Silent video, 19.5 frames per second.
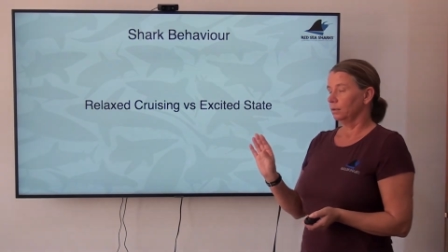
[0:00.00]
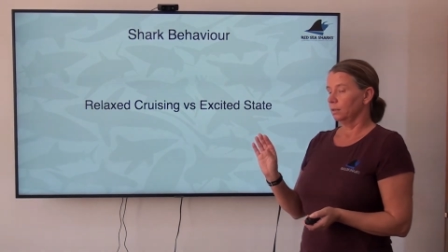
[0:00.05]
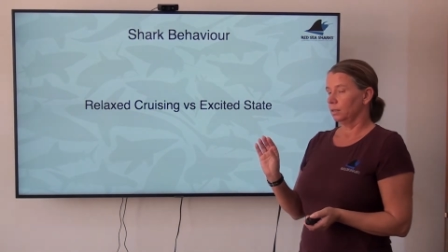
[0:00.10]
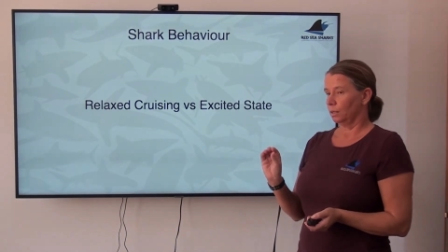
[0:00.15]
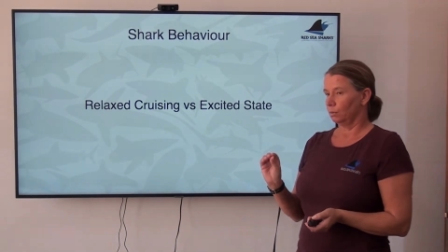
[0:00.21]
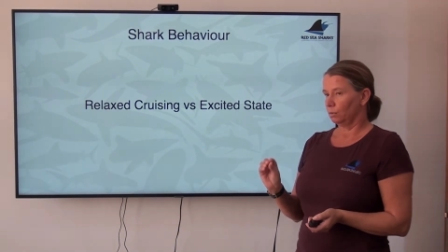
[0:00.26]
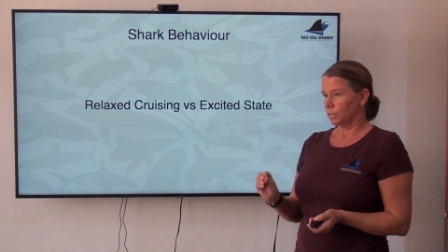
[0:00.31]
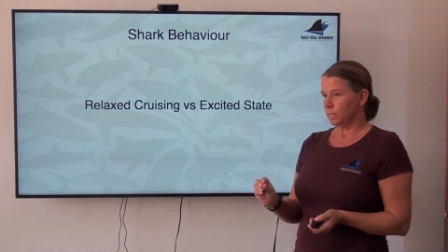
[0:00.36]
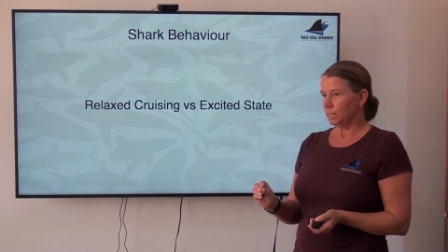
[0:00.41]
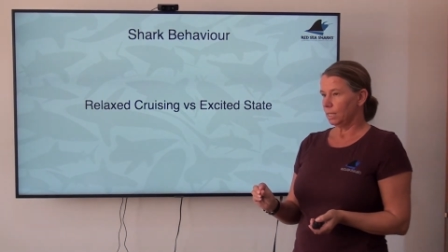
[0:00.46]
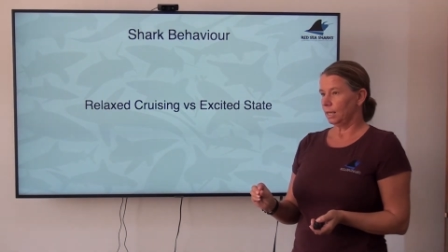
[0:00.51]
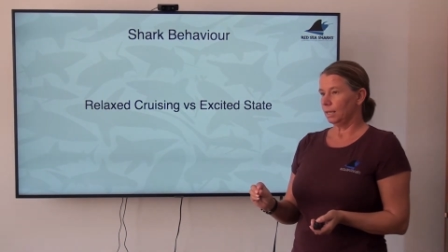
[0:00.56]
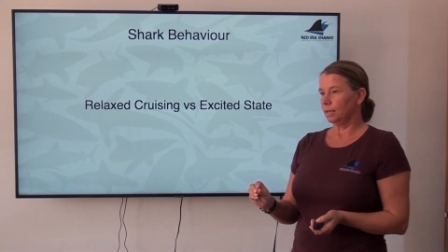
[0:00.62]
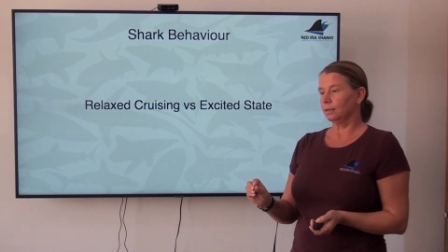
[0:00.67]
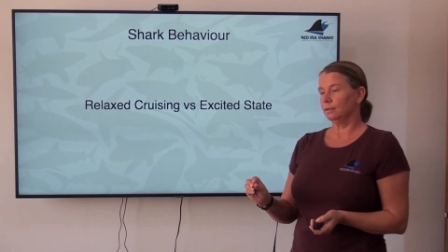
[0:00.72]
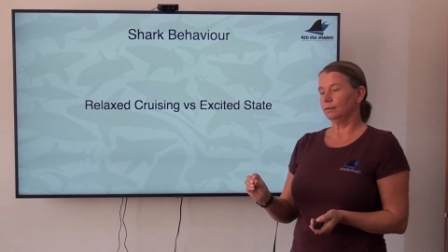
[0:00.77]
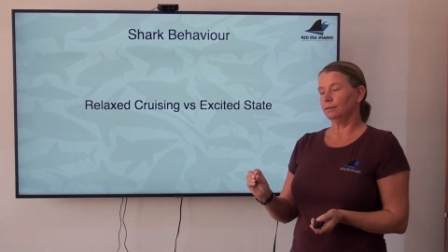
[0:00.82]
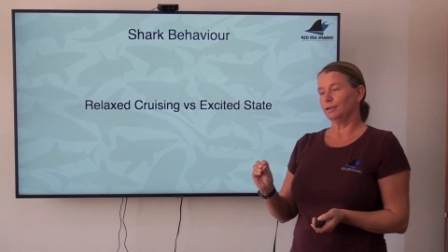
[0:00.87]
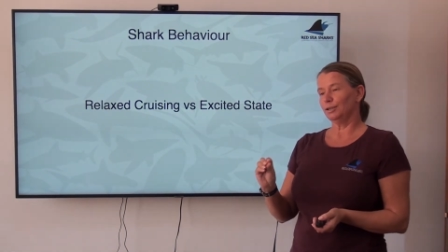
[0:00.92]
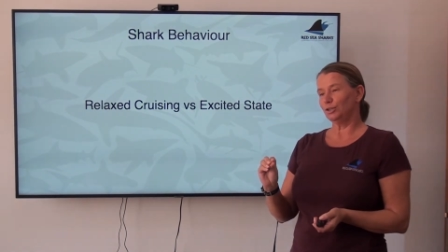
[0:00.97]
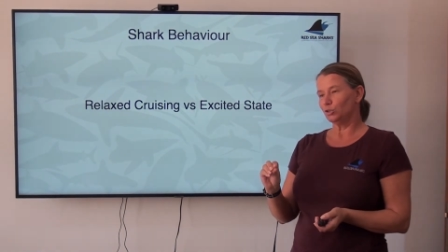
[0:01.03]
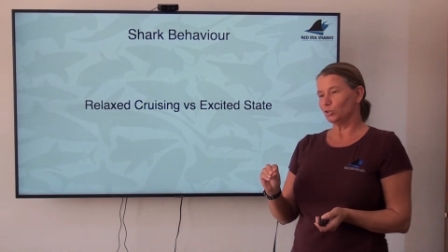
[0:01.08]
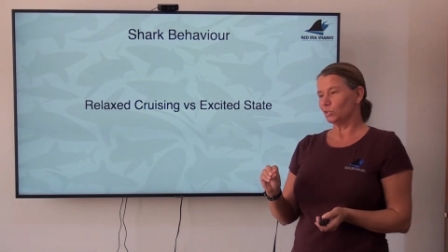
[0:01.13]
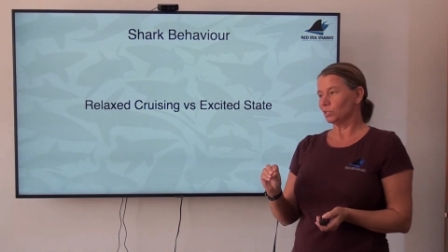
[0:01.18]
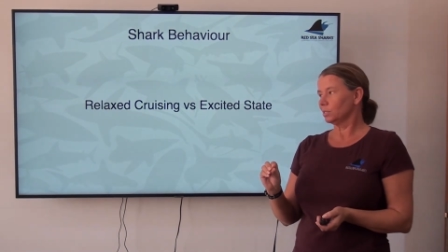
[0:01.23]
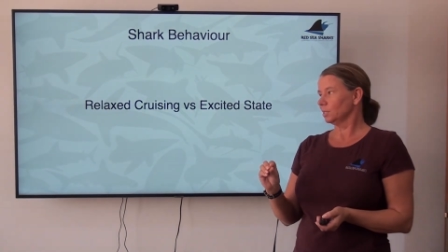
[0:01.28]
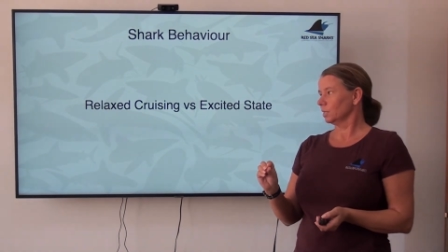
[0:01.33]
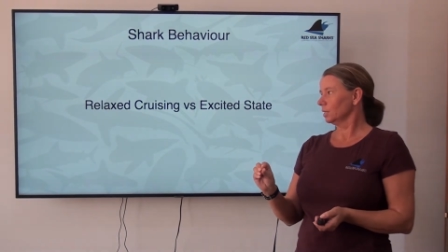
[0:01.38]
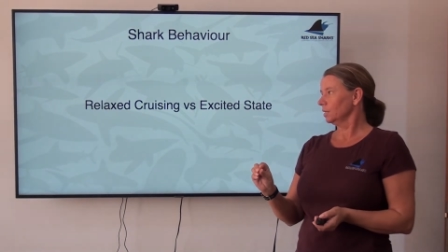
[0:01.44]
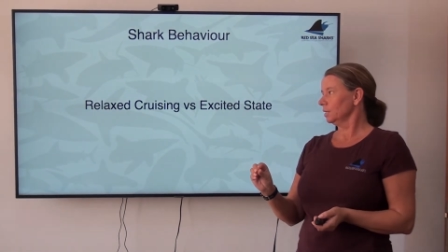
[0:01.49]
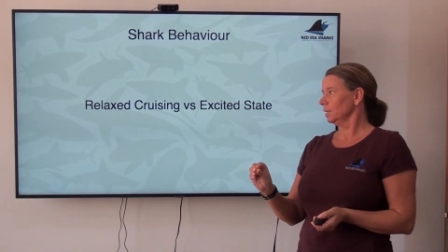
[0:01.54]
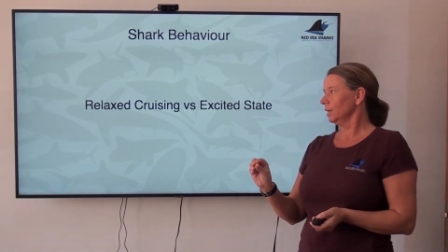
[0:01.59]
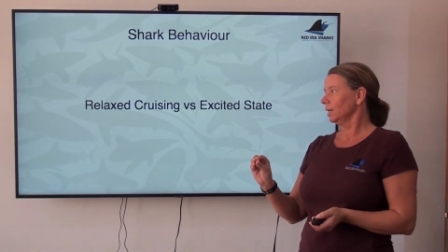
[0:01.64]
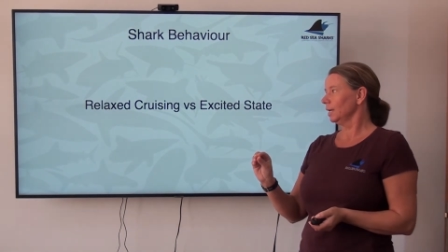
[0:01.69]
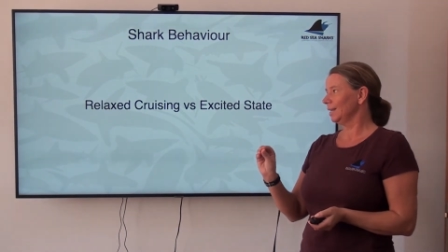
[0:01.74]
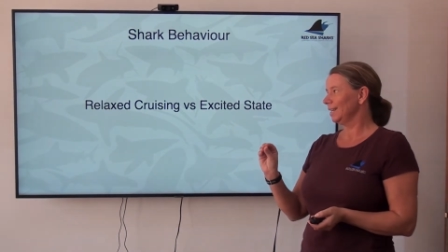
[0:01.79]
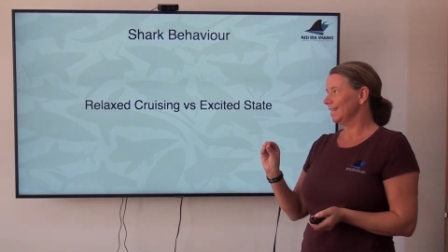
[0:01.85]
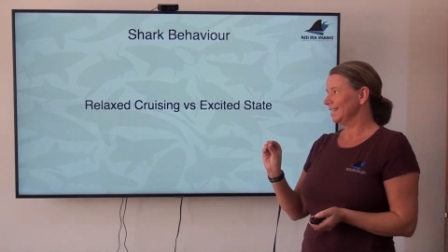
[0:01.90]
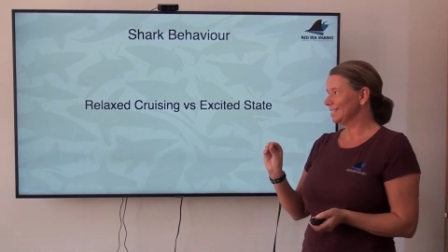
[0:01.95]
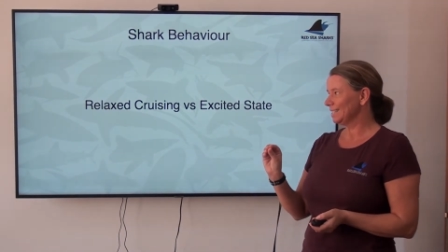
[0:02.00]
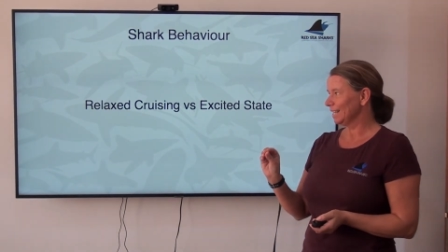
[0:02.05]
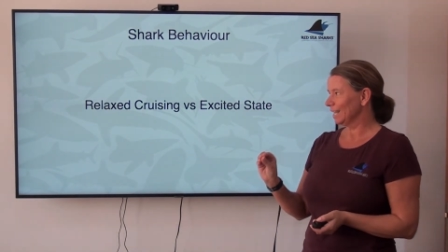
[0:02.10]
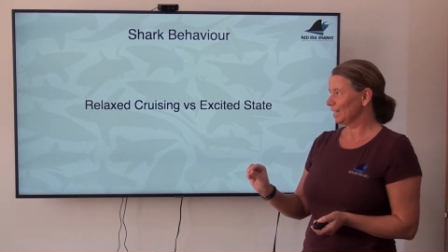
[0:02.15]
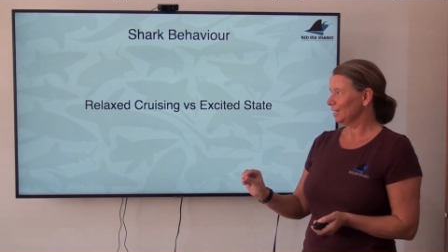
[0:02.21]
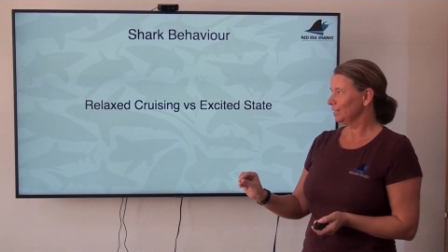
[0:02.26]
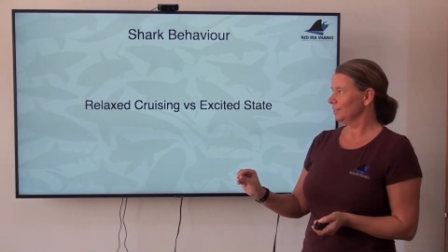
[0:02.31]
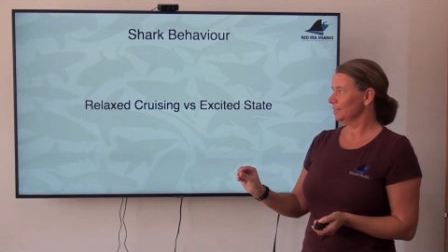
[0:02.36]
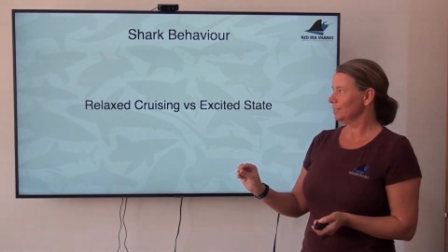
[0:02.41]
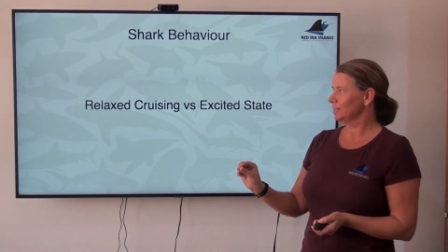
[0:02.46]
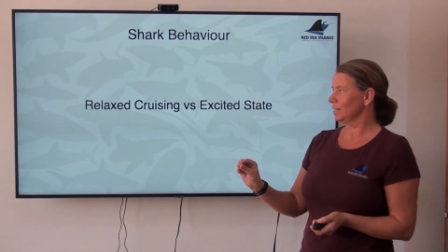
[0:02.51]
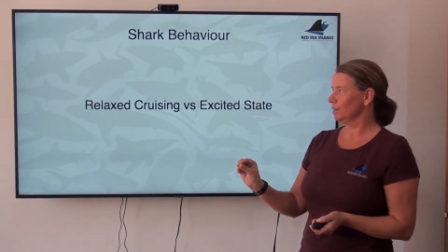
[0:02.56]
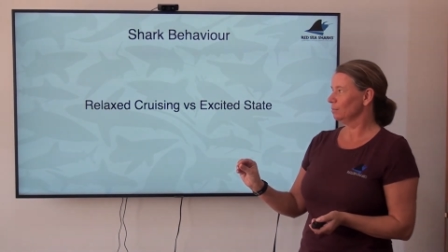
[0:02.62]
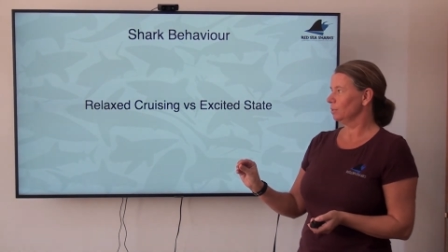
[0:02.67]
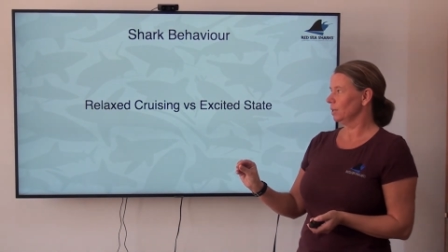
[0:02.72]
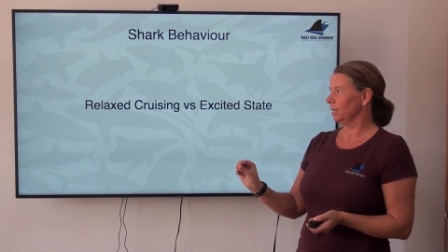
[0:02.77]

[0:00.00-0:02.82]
They were taken, interestingly, in exactly the same